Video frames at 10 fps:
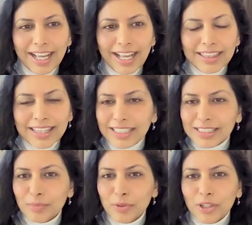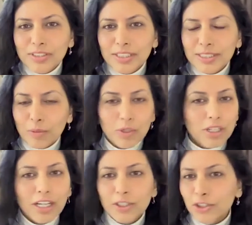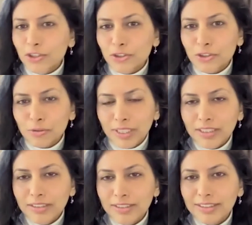And that's a process I want to continue doing,